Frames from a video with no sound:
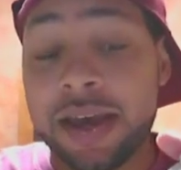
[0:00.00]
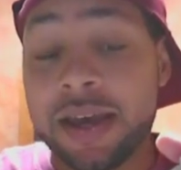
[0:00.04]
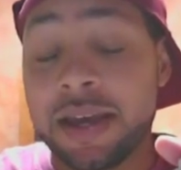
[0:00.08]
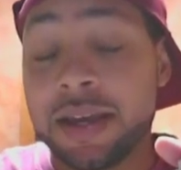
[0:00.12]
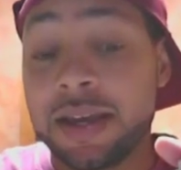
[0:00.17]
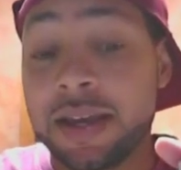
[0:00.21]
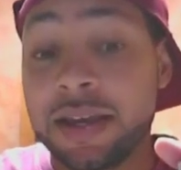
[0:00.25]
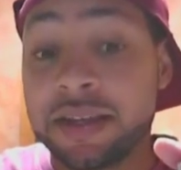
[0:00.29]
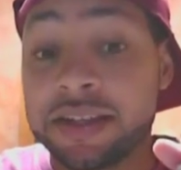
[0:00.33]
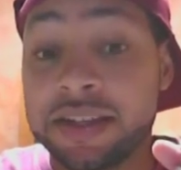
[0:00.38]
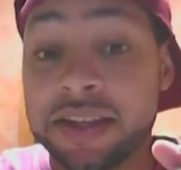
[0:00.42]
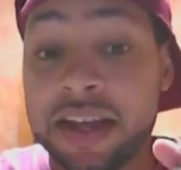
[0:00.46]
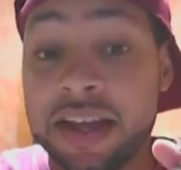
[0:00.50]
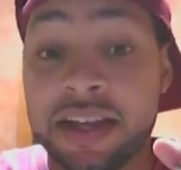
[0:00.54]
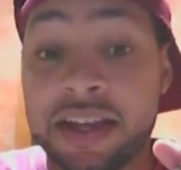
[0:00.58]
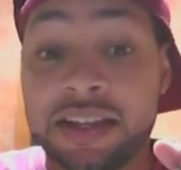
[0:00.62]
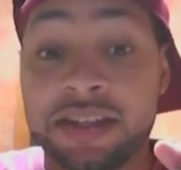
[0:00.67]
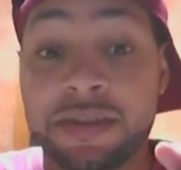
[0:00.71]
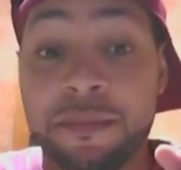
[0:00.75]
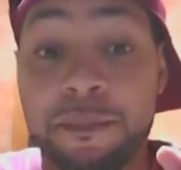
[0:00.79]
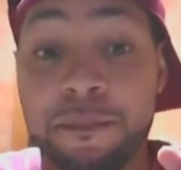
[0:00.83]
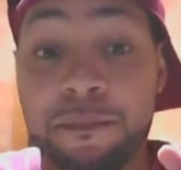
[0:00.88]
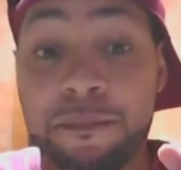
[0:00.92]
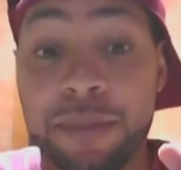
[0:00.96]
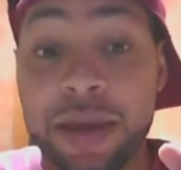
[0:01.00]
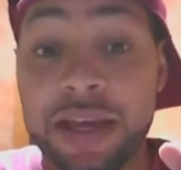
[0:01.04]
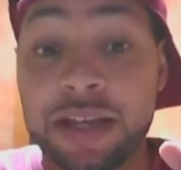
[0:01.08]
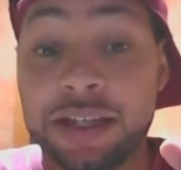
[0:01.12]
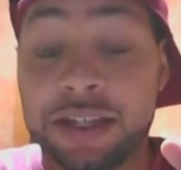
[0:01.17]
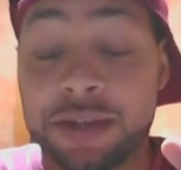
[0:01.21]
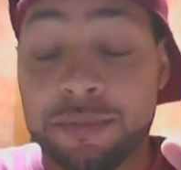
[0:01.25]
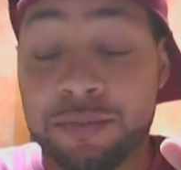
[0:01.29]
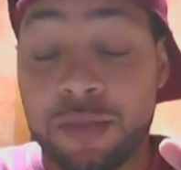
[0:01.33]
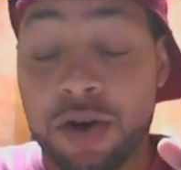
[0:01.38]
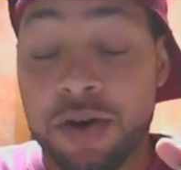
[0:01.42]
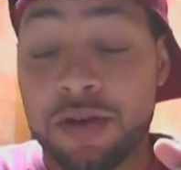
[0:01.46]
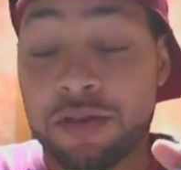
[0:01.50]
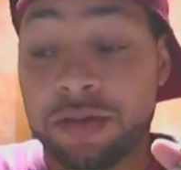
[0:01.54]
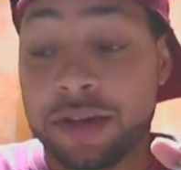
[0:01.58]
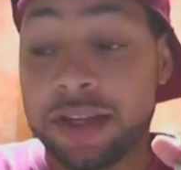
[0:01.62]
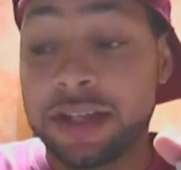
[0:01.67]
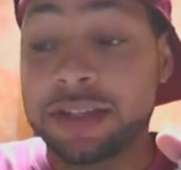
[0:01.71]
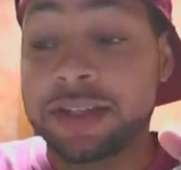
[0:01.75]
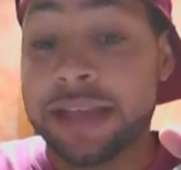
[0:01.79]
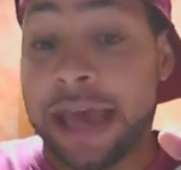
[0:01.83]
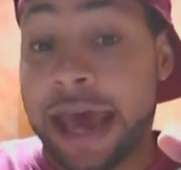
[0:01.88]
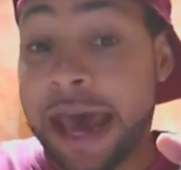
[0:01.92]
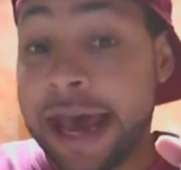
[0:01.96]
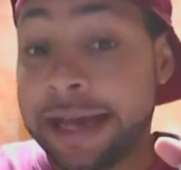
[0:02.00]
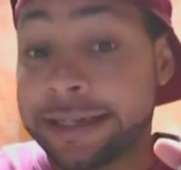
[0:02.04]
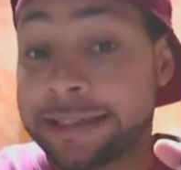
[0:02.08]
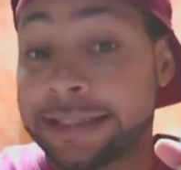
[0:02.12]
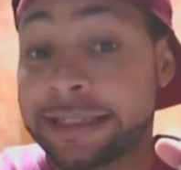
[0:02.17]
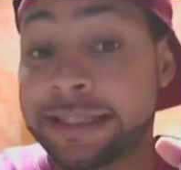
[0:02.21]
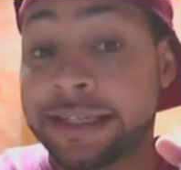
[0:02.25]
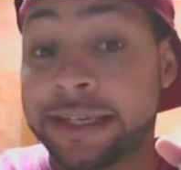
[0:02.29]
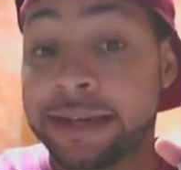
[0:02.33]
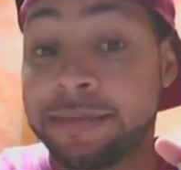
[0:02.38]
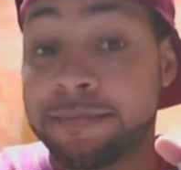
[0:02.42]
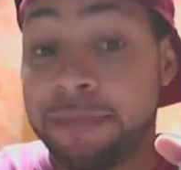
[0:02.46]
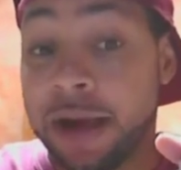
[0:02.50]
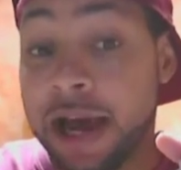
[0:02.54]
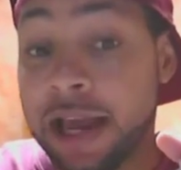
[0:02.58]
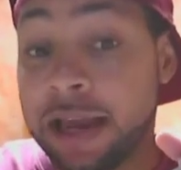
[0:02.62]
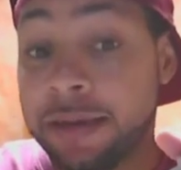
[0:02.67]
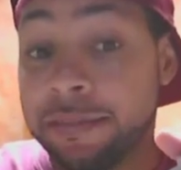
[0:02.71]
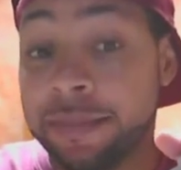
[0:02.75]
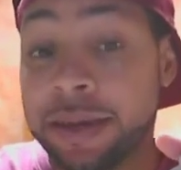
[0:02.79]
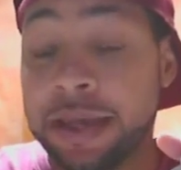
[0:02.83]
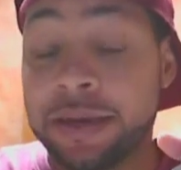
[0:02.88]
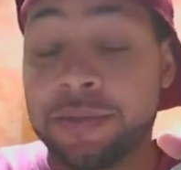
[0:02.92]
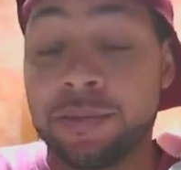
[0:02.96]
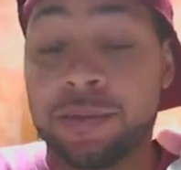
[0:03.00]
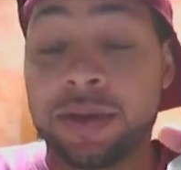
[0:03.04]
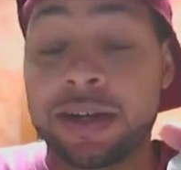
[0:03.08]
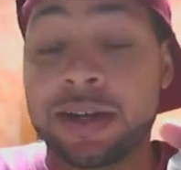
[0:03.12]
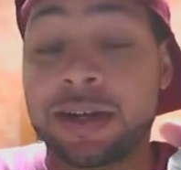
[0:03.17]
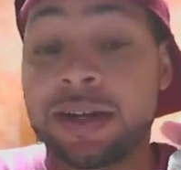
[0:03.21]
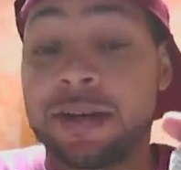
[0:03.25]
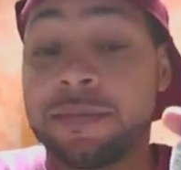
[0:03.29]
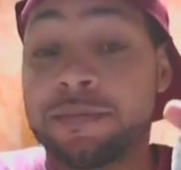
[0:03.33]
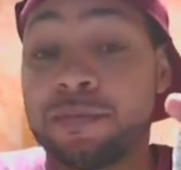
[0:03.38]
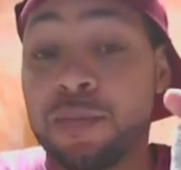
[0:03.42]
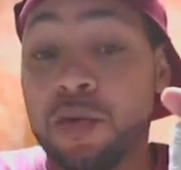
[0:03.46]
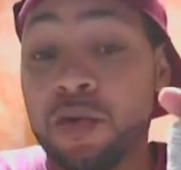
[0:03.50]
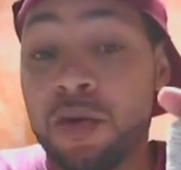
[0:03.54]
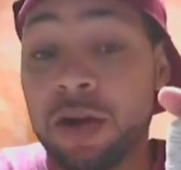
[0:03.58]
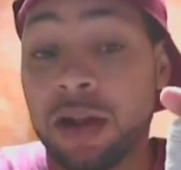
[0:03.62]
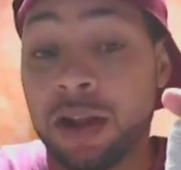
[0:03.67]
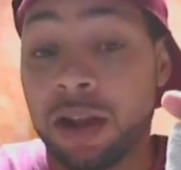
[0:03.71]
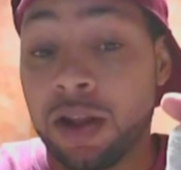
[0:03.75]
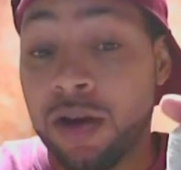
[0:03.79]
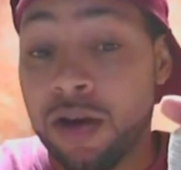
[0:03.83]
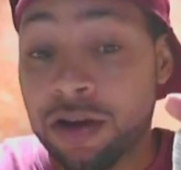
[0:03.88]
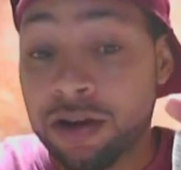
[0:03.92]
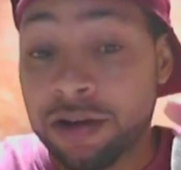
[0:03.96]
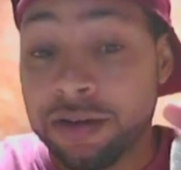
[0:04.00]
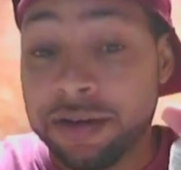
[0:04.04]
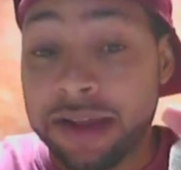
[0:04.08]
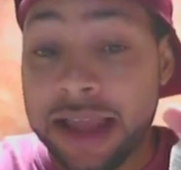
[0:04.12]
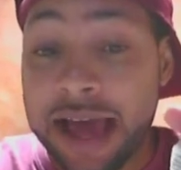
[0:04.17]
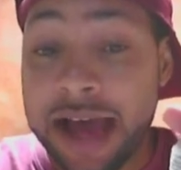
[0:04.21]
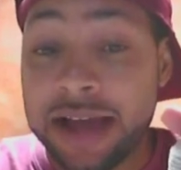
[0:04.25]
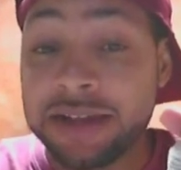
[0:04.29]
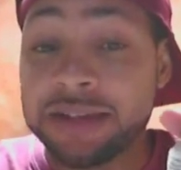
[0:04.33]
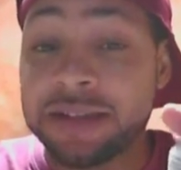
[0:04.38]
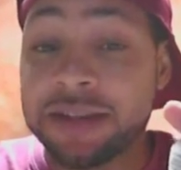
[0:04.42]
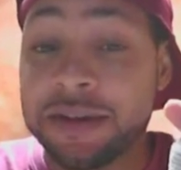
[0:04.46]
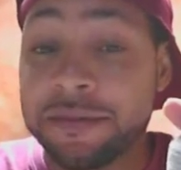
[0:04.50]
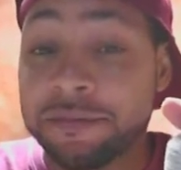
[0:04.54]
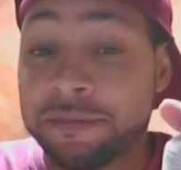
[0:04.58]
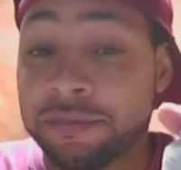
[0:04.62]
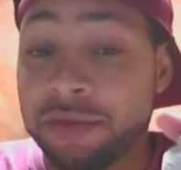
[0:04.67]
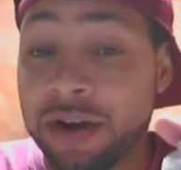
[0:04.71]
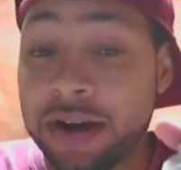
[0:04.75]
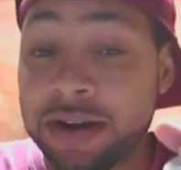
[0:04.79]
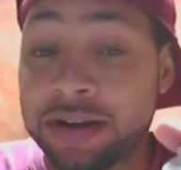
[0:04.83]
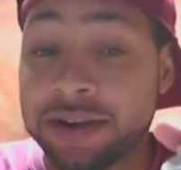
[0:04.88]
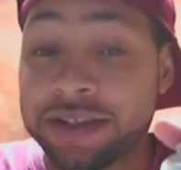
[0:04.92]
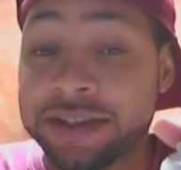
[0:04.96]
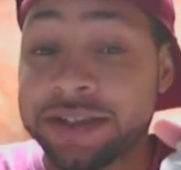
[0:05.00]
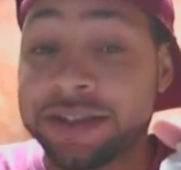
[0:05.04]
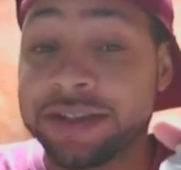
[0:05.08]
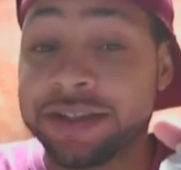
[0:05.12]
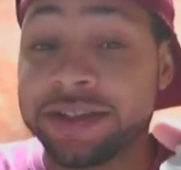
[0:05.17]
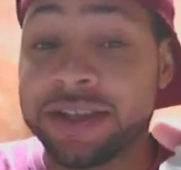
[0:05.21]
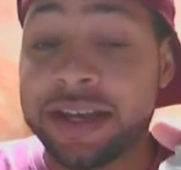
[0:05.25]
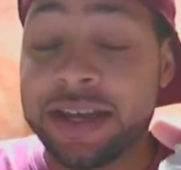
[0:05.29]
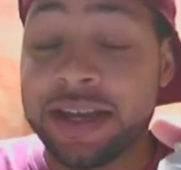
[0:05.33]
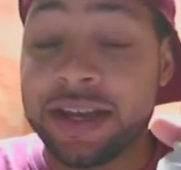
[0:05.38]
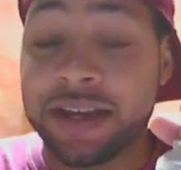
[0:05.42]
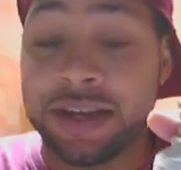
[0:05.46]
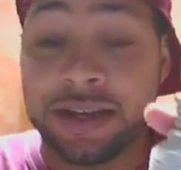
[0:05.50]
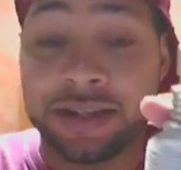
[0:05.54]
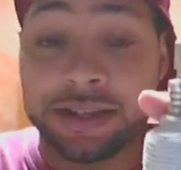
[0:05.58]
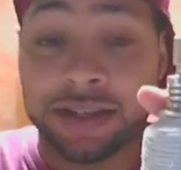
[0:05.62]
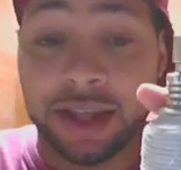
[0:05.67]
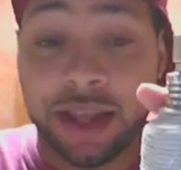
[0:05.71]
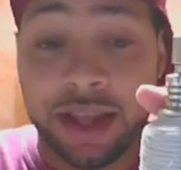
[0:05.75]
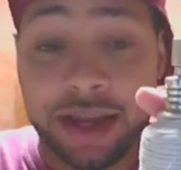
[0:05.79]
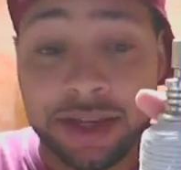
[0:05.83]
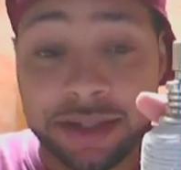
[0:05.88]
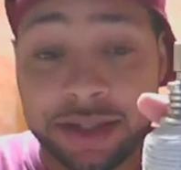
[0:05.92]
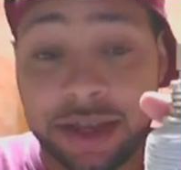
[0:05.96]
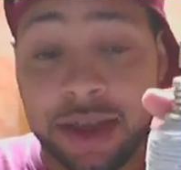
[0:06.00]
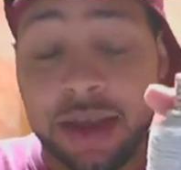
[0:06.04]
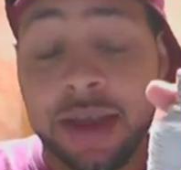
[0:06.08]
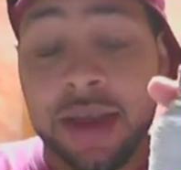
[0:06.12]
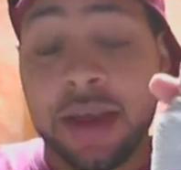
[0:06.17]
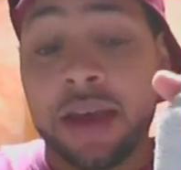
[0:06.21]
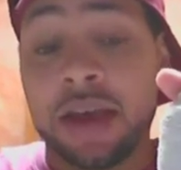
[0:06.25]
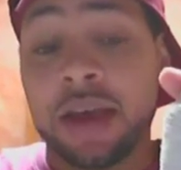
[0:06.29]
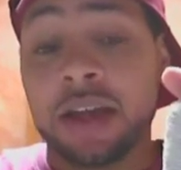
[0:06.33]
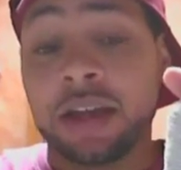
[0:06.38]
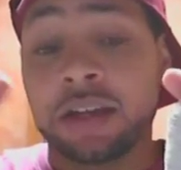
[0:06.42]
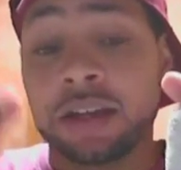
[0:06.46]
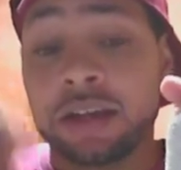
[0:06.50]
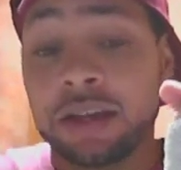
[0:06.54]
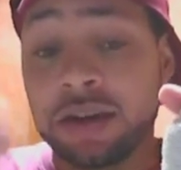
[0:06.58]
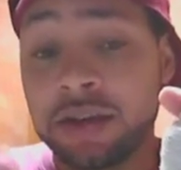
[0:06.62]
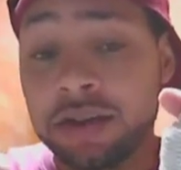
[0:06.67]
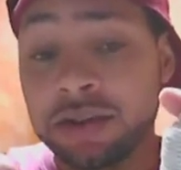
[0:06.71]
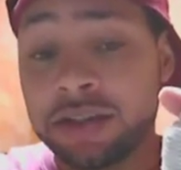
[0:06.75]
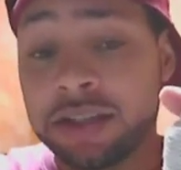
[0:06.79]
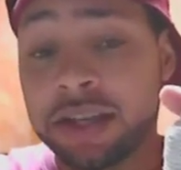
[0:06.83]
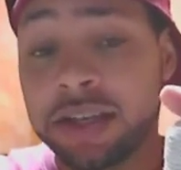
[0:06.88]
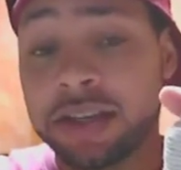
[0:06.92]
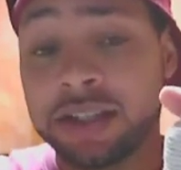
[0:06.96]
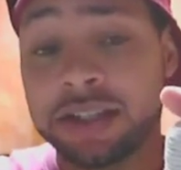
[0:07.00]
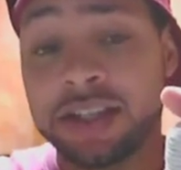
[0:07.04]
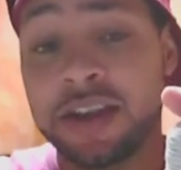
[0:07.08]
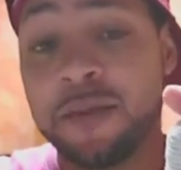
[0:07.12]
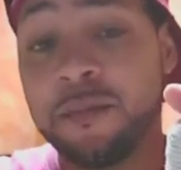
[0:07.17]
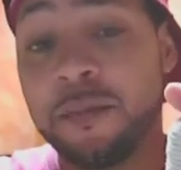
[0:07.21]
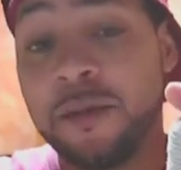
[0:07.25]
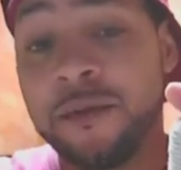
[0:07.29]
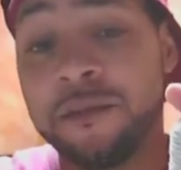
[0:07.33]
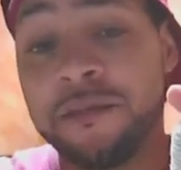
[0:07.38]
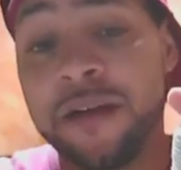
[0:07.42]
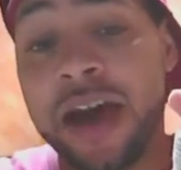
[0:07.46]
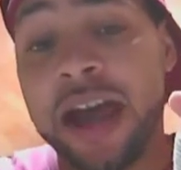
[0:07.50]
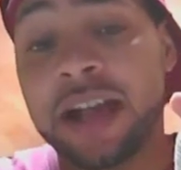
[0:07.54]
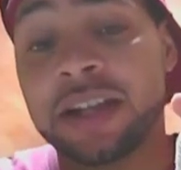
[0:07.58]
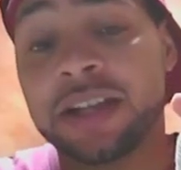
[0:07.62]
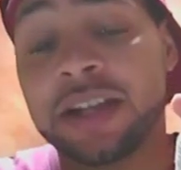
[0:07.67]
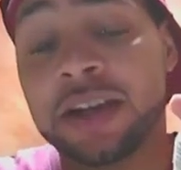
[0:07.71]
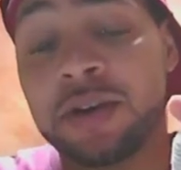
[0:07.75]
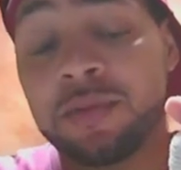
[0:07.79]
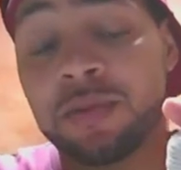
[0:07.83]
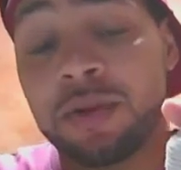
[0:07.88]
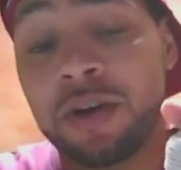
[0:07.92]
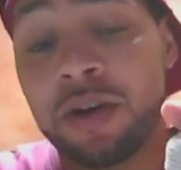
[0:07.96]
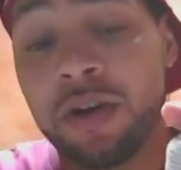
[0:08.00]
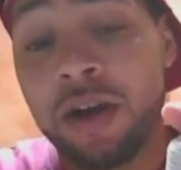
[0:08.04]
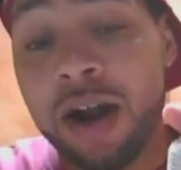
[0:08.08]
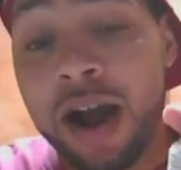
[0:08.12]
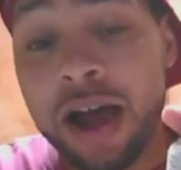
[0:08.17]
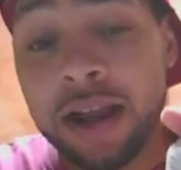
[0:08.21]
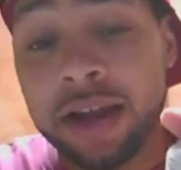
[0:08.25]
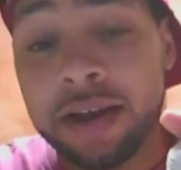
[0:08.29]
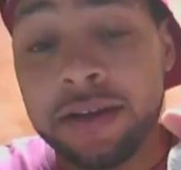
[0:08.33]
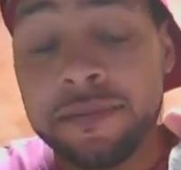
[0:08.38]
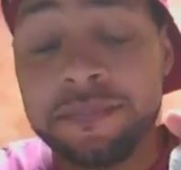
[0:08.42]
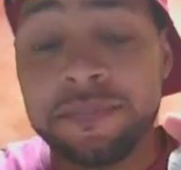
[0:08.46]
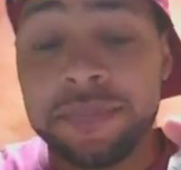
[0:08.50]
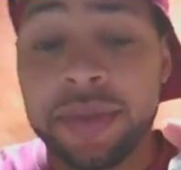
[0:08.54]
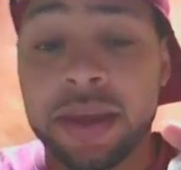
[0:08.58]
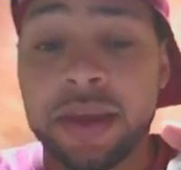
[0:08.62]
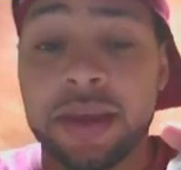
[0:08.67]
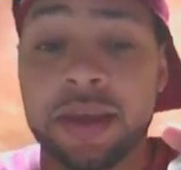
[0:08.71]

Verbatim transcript: And this is beast mode. This actually might be one of the more longer lasting fragrances in this list due to the simple fact that Rarana